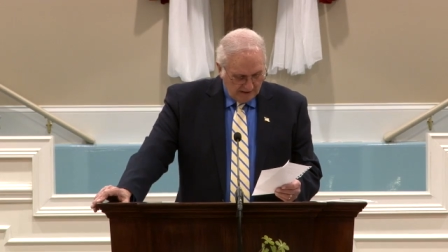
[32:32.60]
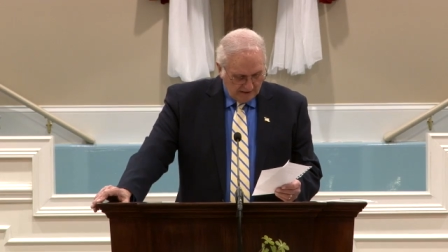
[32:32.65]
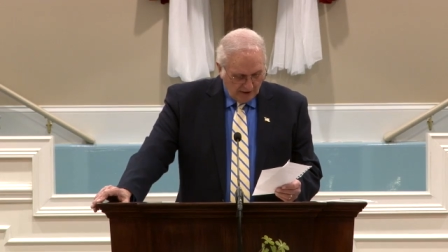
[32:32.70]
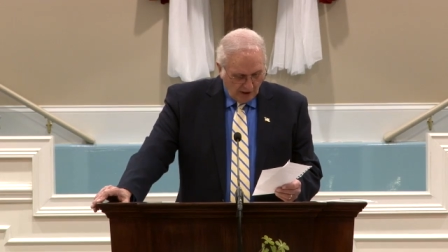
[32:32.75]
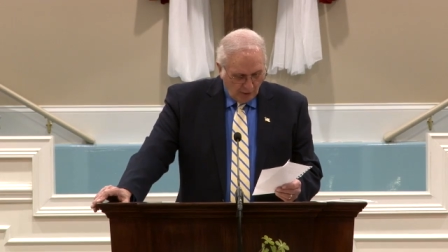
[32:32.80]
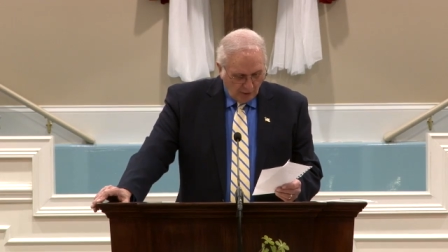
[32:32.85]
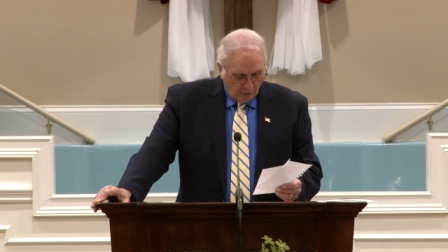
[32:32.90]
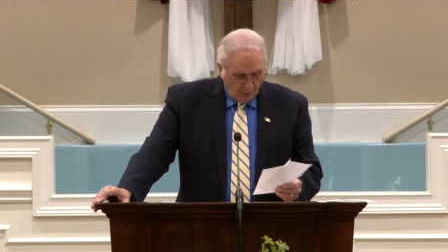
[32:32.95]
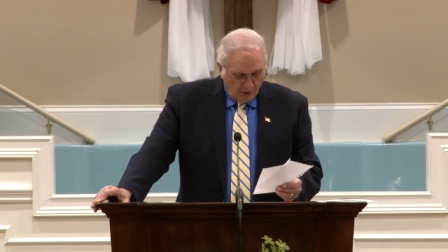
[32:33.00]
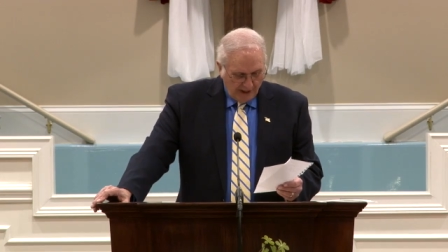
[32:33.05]

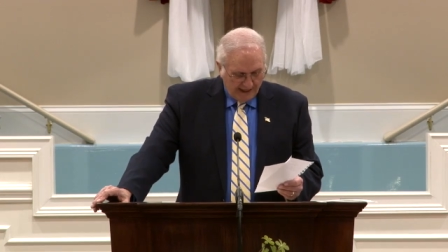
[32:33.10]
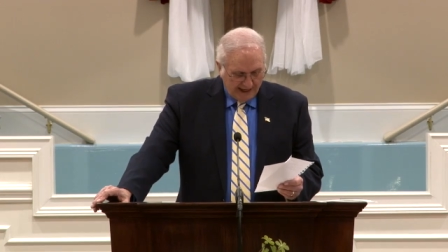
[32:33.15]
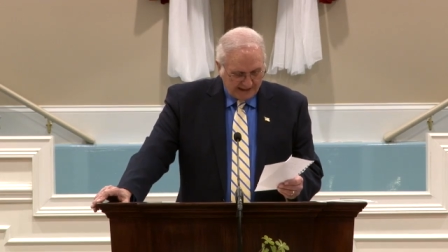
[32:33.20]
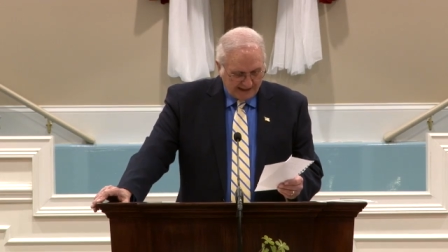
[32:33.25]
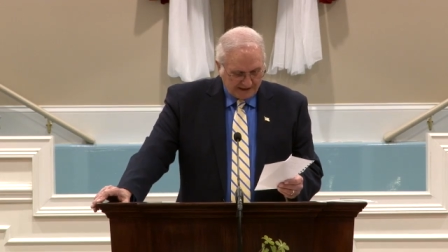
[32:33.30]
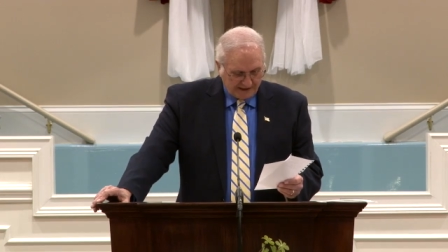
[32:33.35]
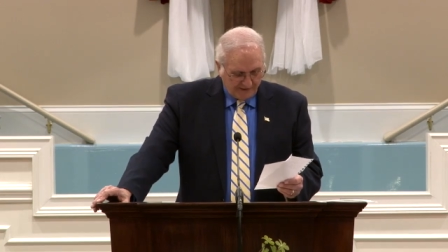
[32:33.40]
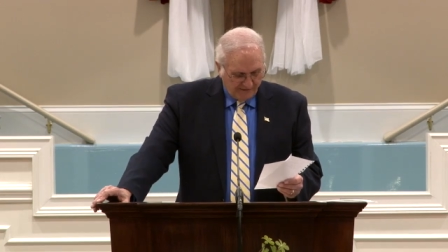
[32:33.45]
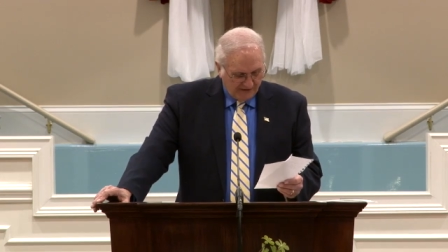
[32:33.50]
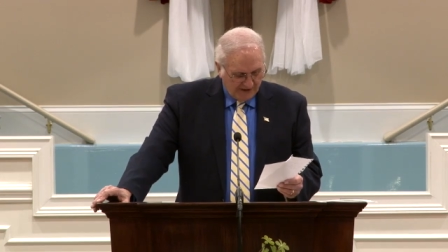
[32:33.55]
No one
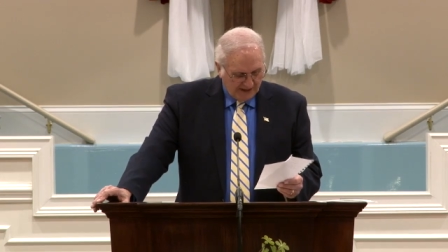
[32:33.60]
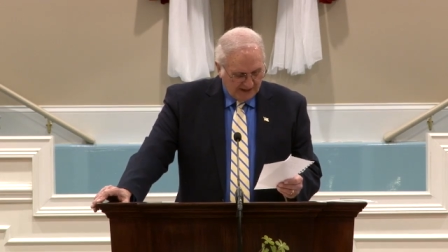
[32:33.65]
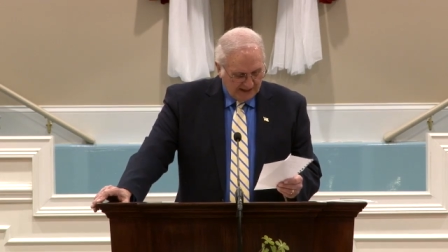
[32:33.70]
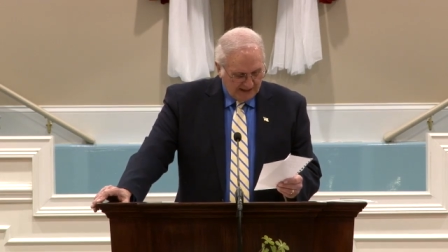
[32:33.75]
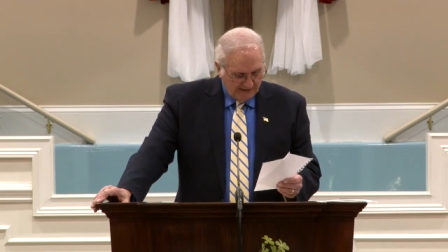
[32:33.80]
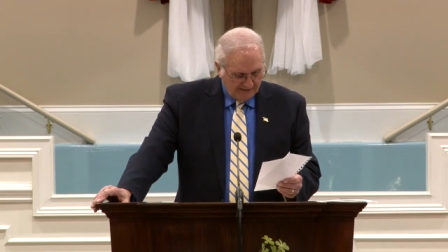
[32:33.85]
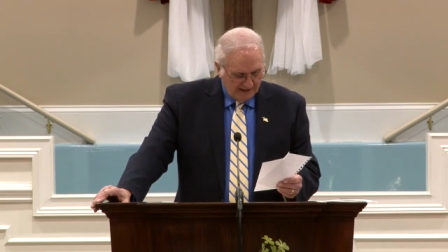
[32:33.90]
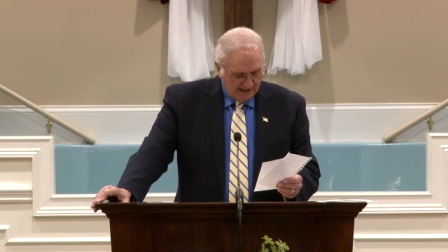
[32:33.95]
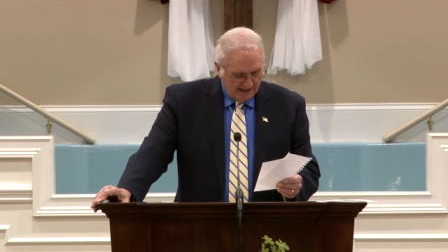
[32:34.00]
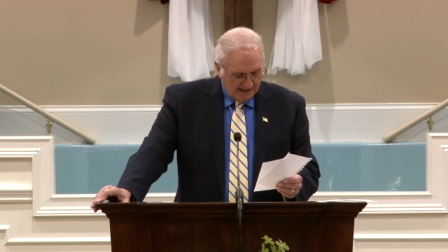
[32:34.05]
has a
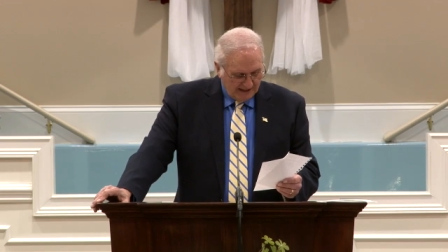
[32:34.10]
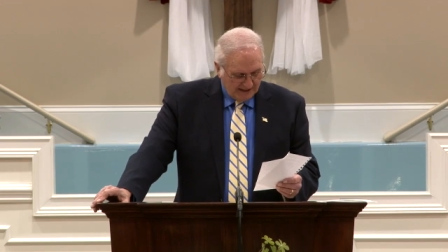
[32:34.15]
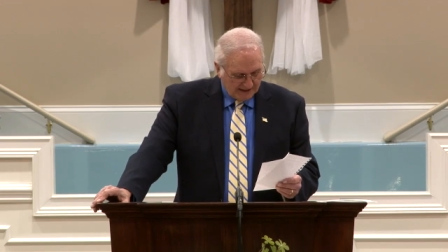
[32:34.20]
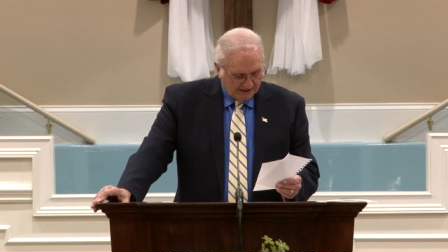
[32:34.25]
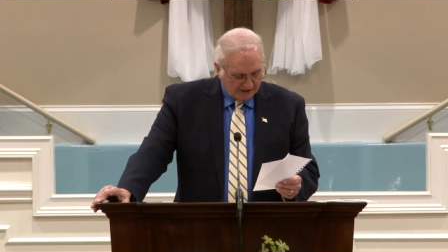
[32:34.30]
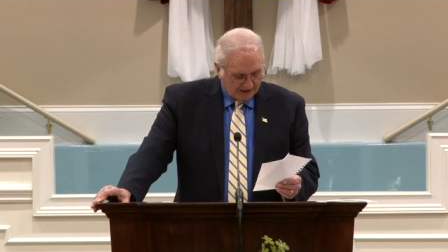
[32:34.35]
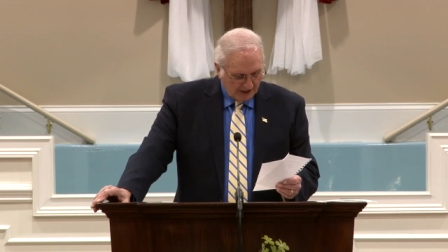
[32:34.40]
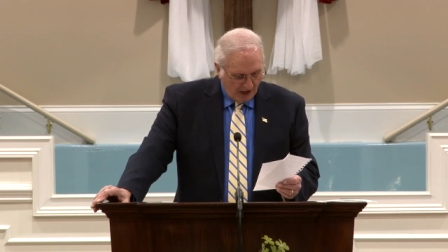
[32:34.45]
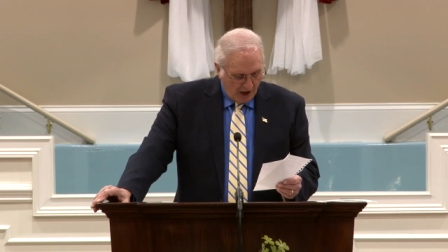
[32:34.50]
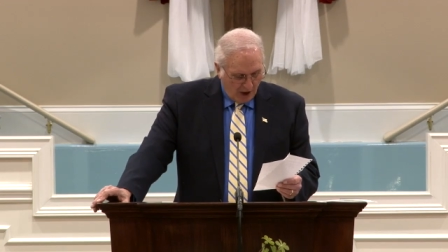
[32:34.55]
faith that is